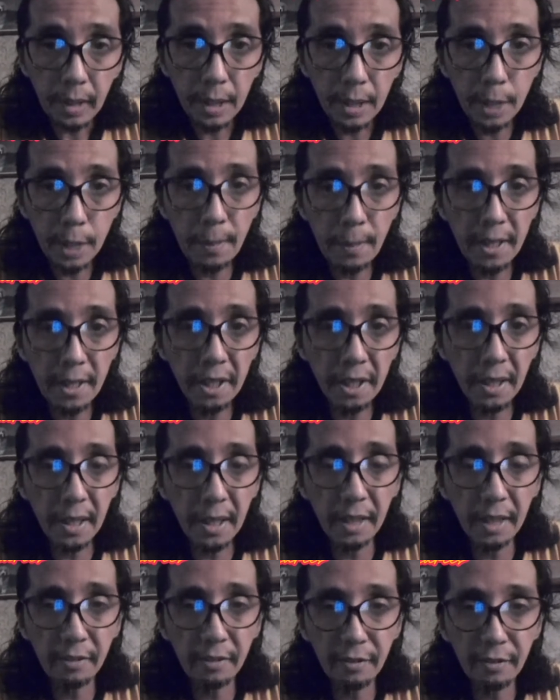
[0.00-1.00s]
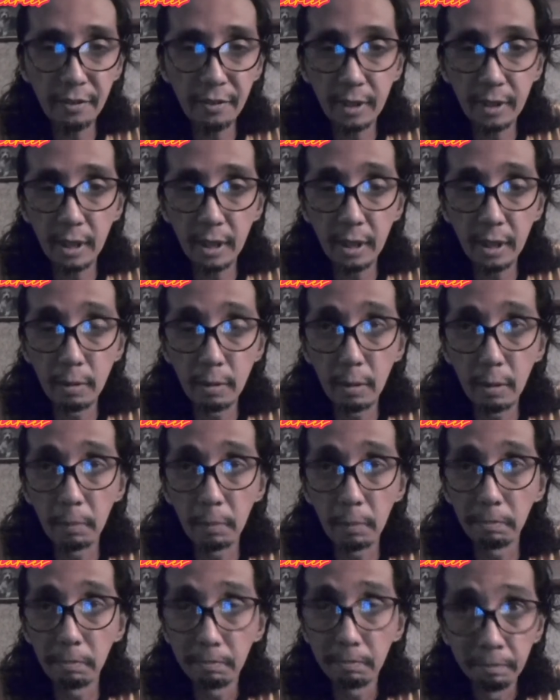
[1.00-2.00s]
especially if, uh,
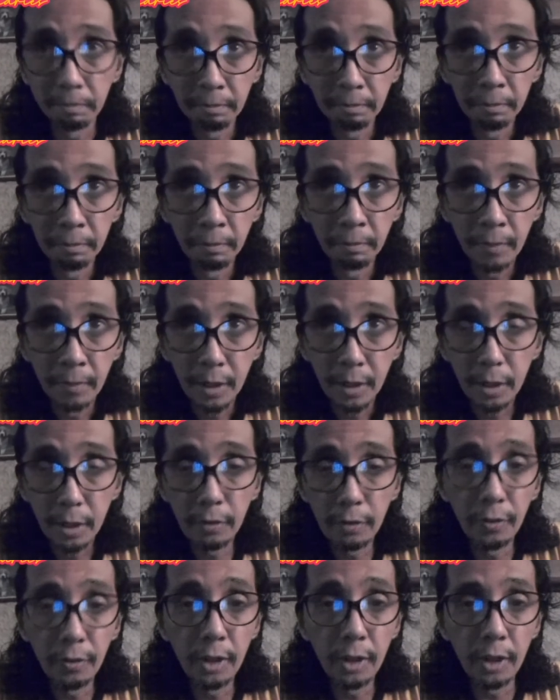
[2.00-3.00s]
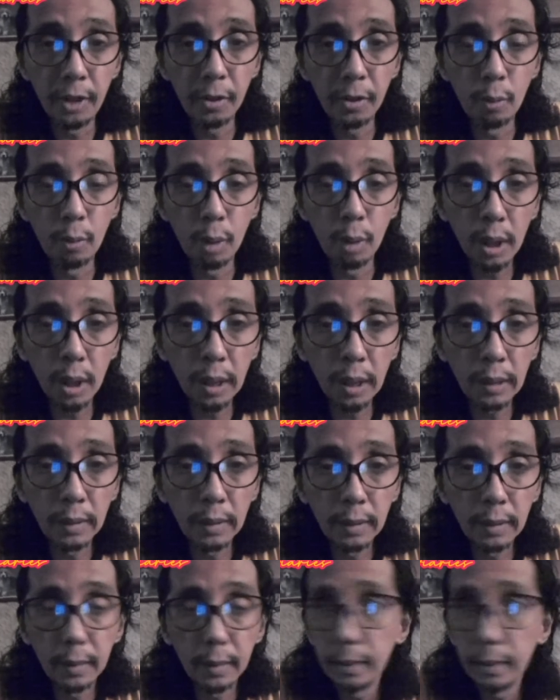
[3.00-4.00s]
well, you've done the work
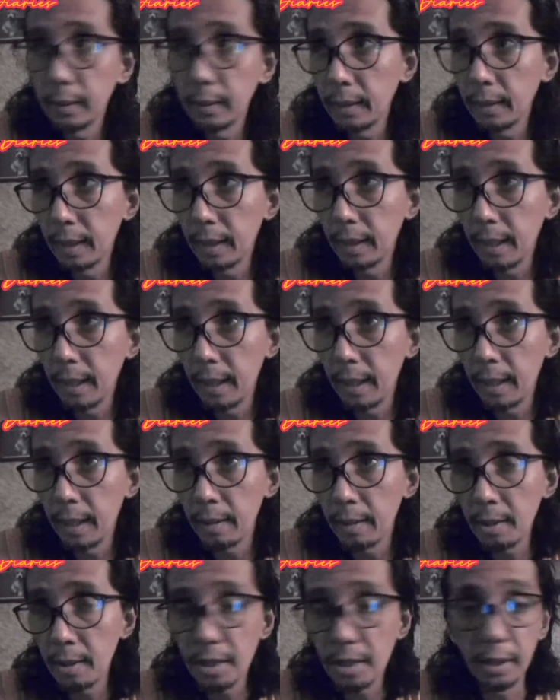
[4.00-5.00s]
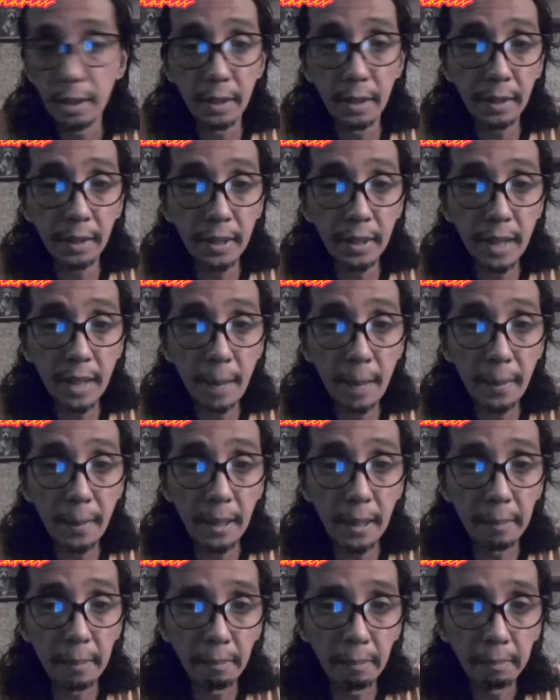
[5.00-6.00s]
and still nothing's
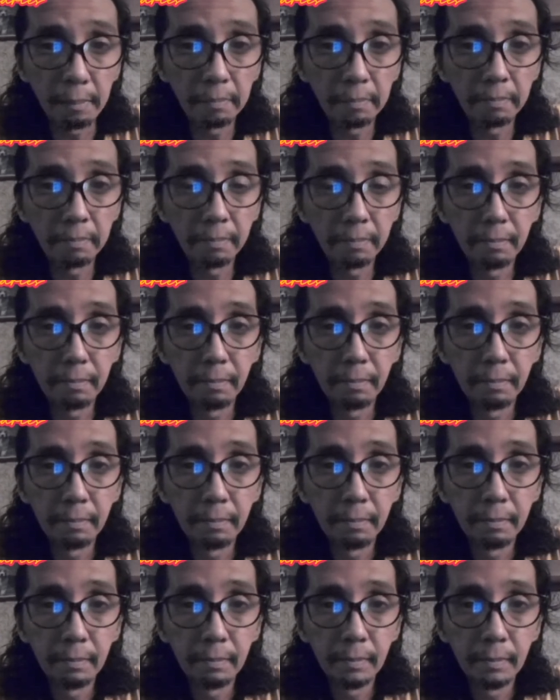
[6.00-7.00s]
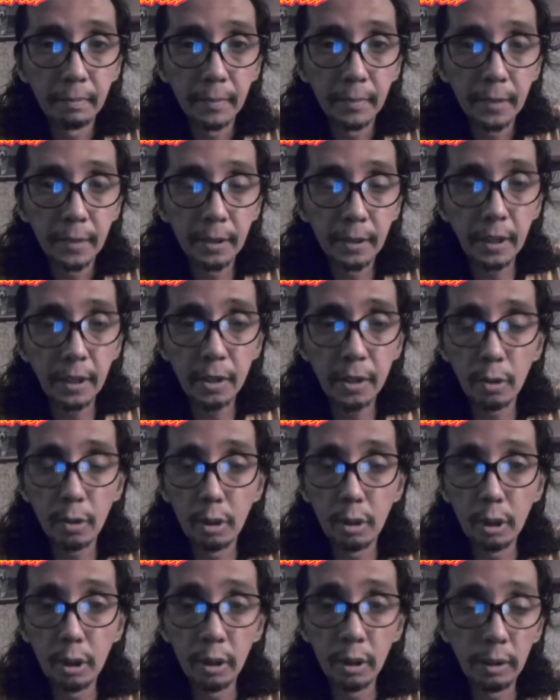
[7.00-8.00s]
happening. So that's
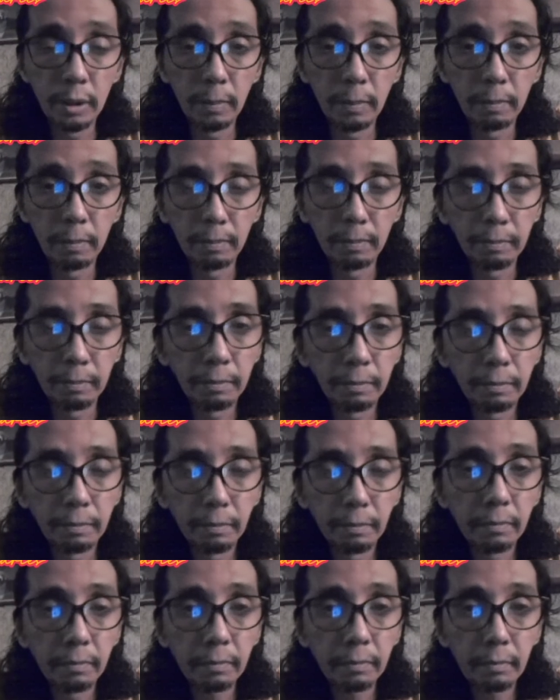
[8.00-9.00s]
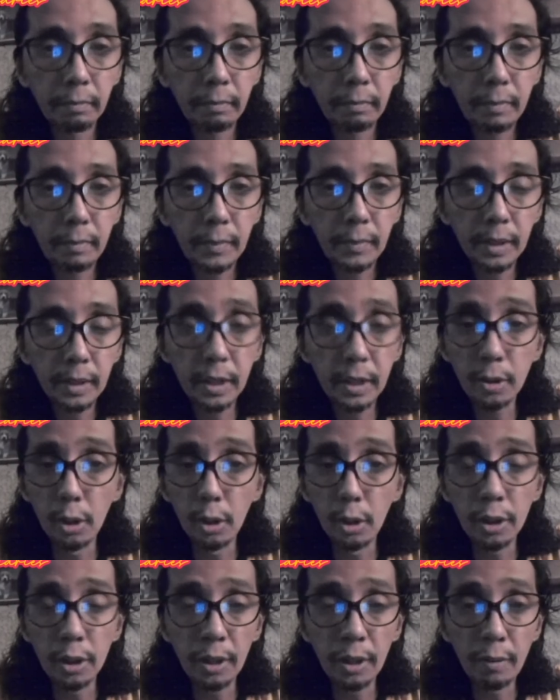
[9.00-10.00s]
all. That's
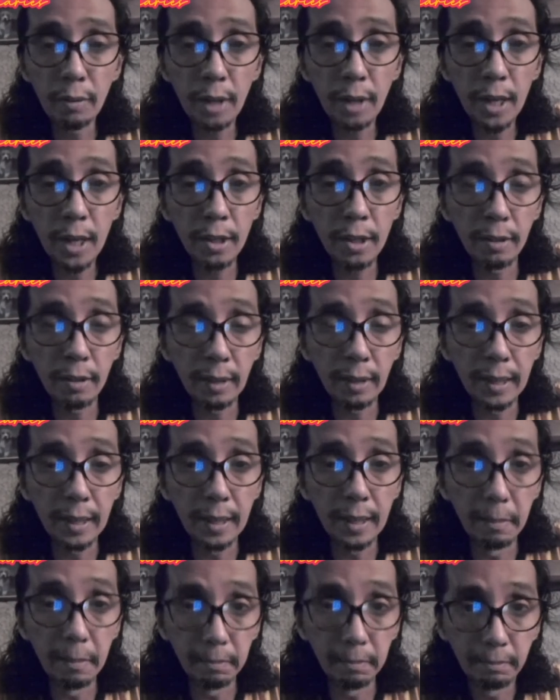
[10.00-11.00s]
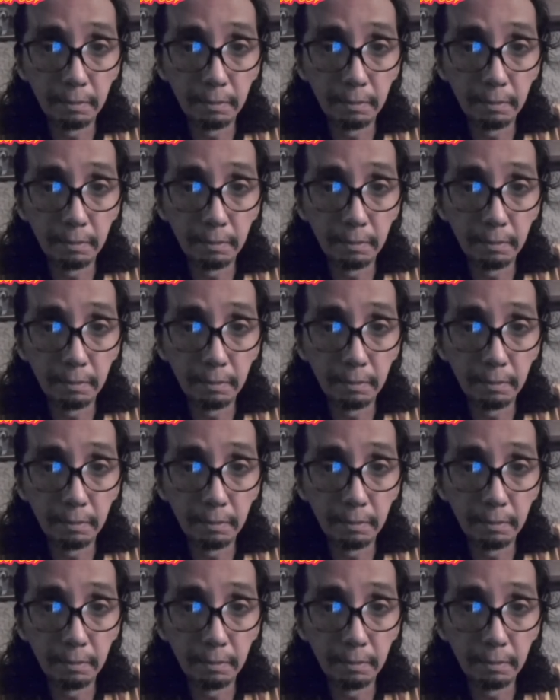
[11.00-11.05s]
all you can rely on right now.